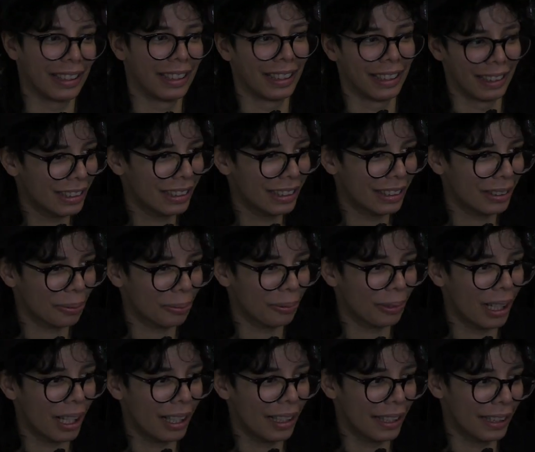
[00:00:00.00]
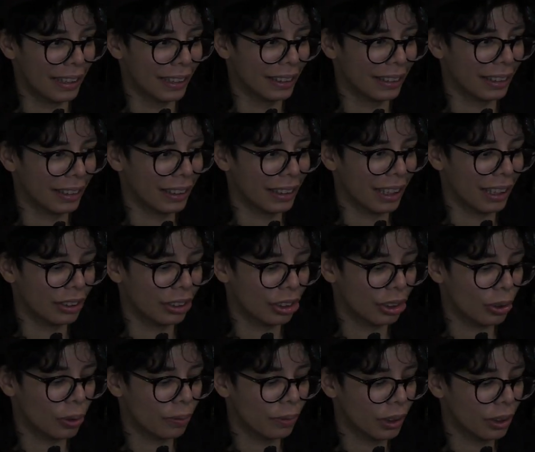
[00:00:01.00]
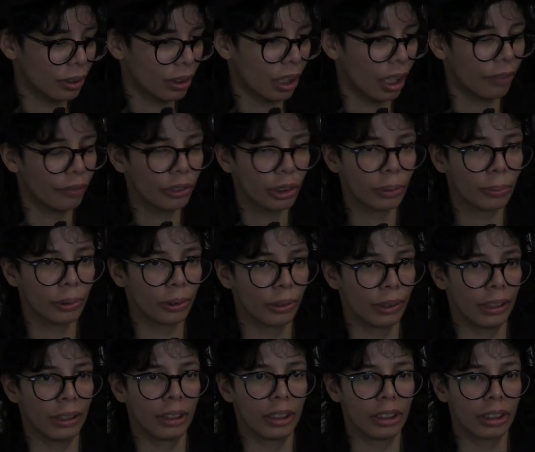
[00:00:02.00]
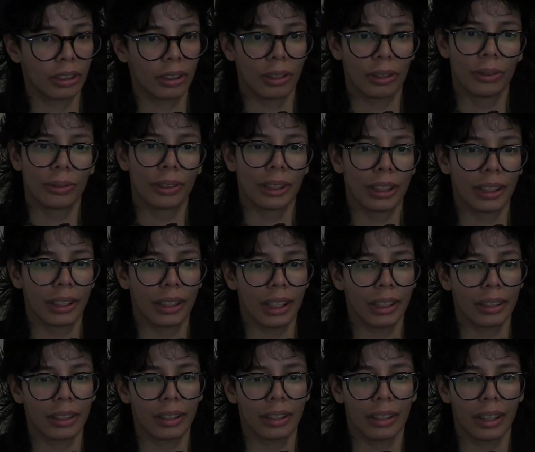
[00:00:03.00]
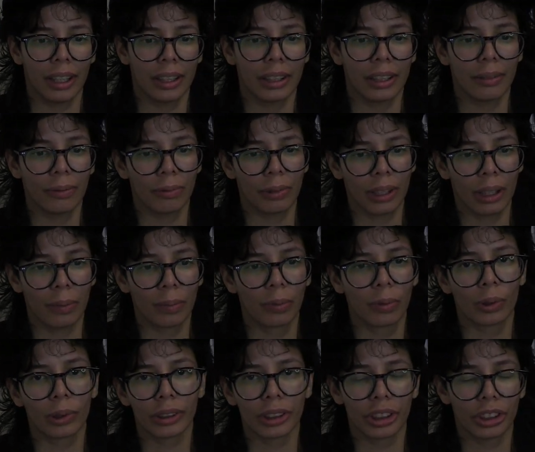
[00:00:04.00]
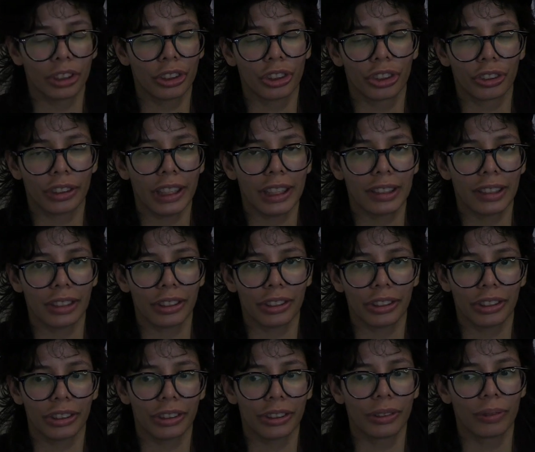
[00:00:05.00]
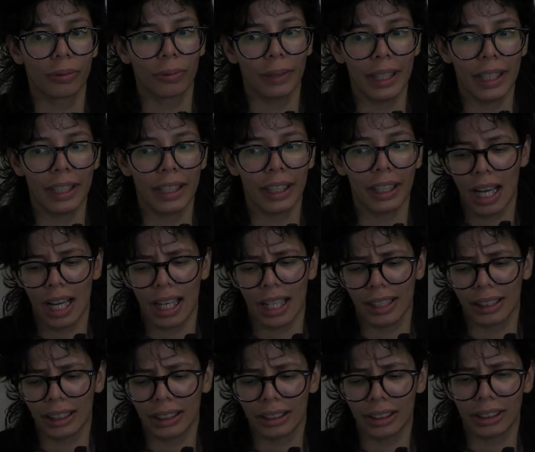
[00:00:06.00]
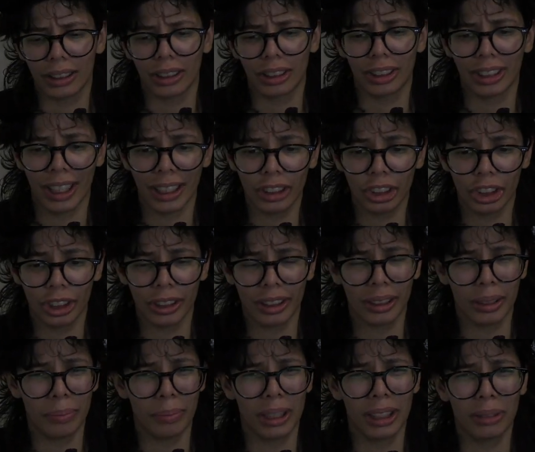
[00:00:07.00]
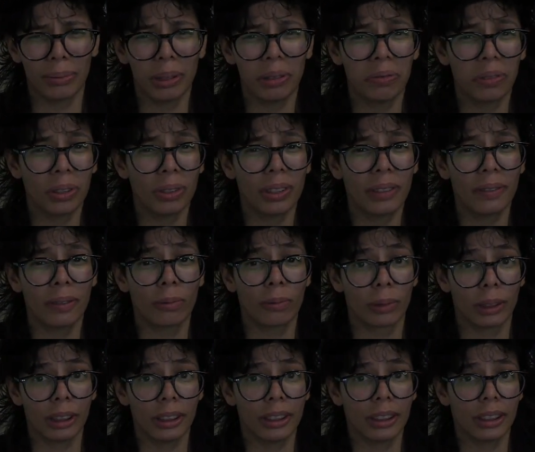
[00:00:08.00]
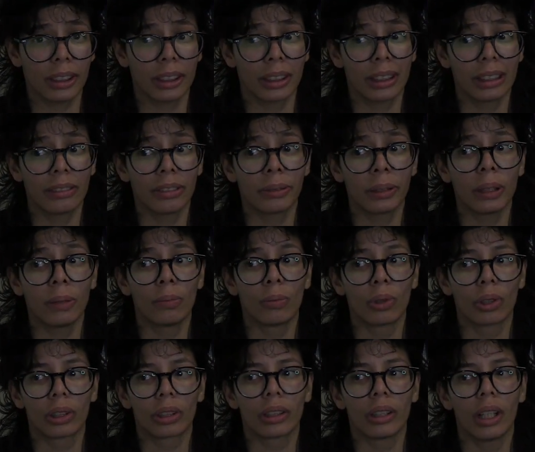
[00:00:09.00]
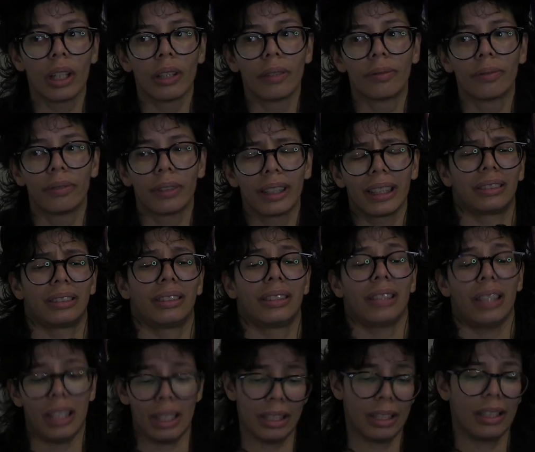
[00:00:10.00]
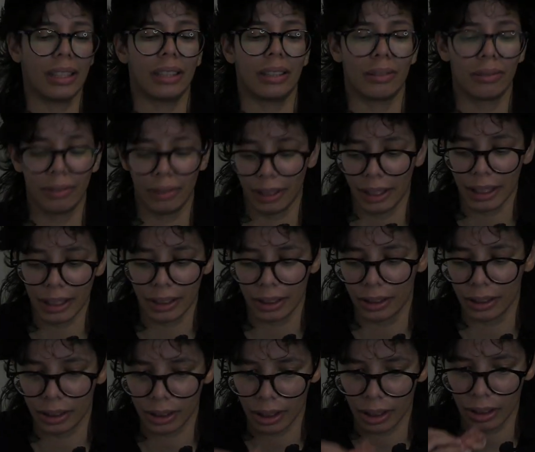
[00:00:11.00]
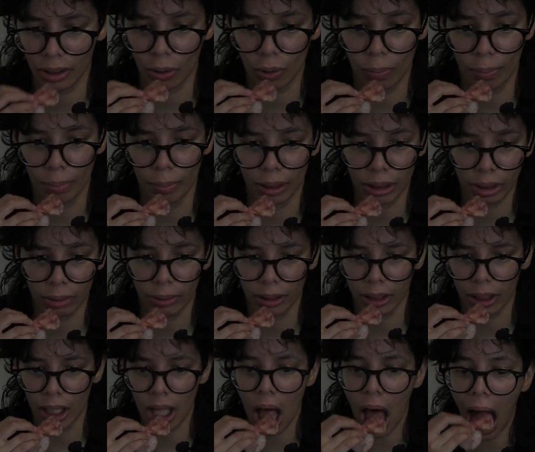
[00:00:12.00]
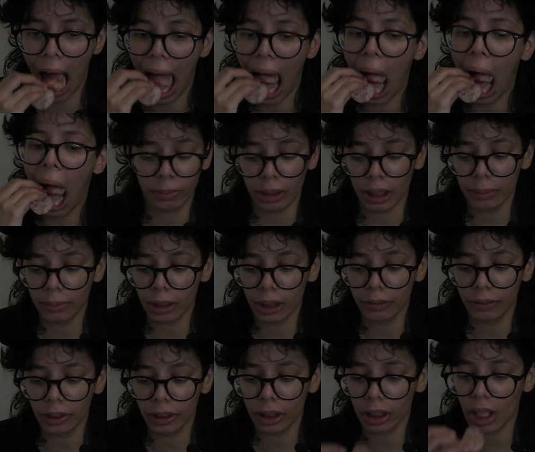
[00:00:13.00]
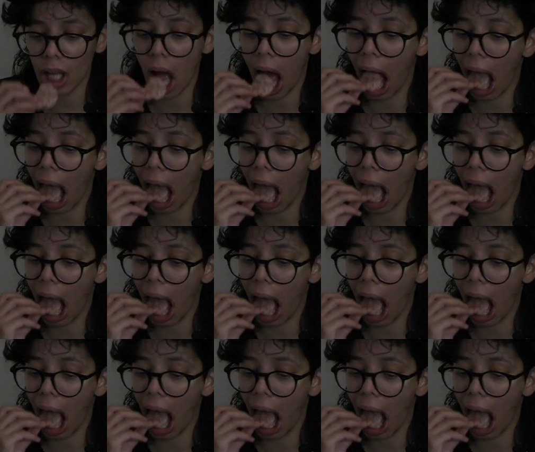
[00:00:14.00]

This is why like I just don't feel comfortable in these clothing, and then like when I'm forced to dress a certain way, I get this attention and it makes me feel even worse. It gives me more of a, nah, I don't like this and I don't mess with it. Sometimes I feel like